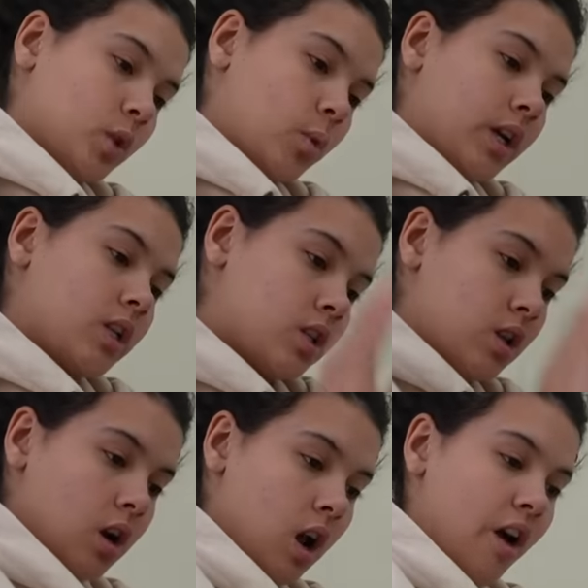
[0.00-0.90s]
we're gonna
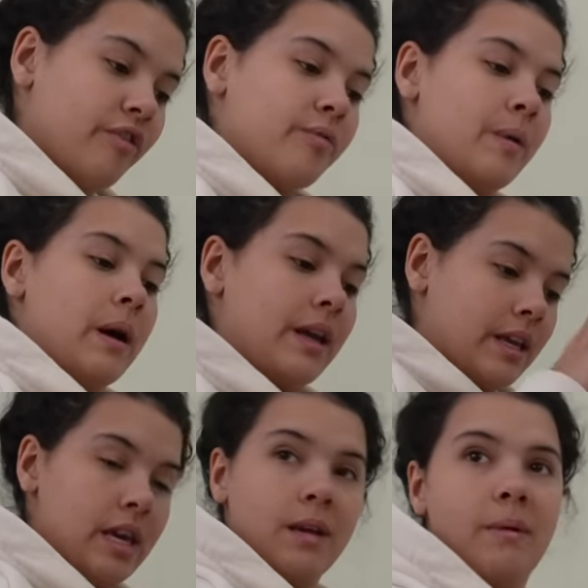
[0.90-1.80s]
start off by
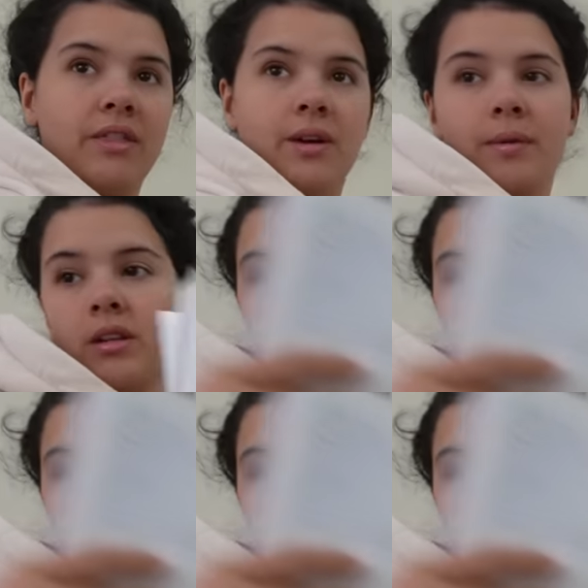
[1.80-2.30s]
getting my thumbnail